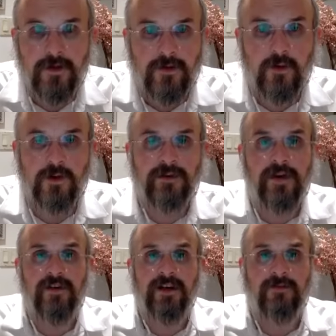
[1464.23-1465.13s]
or the
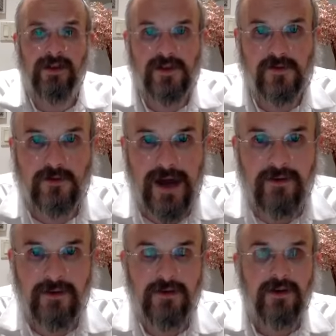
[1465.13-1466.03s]
tapach and middle is for
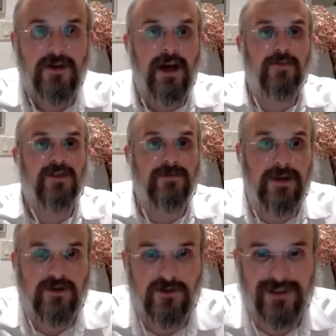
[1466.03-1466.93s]
gravel, and for
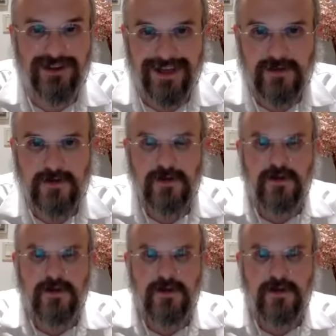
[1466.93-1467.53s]
cement you'll need less.